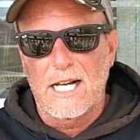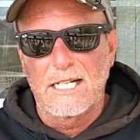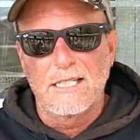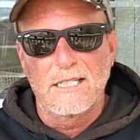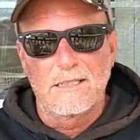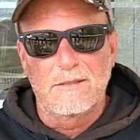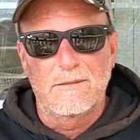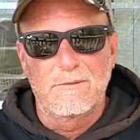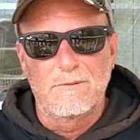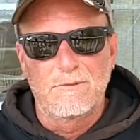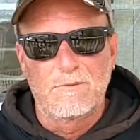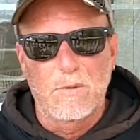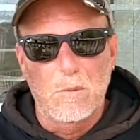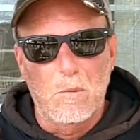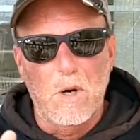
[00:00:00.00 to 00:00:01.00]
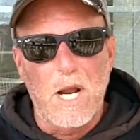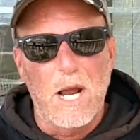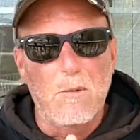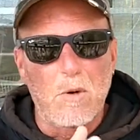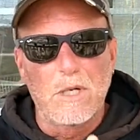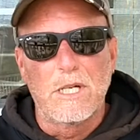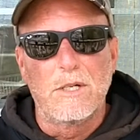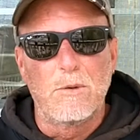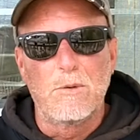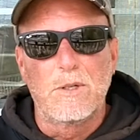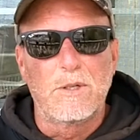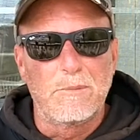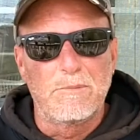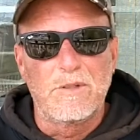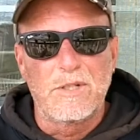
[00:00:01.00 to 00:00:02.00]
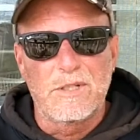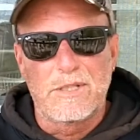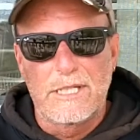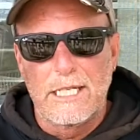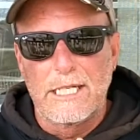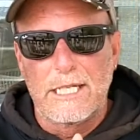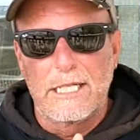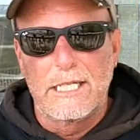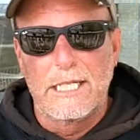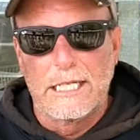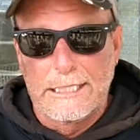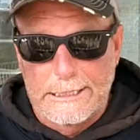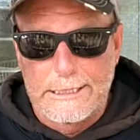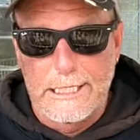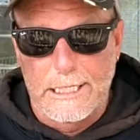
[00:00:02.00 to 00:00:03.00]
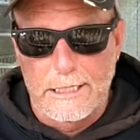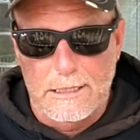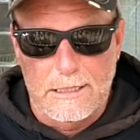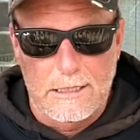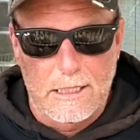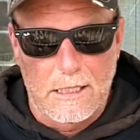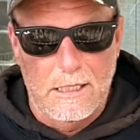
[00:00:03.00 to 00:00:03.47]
I just, for what I wanted to do with them, just didn't exist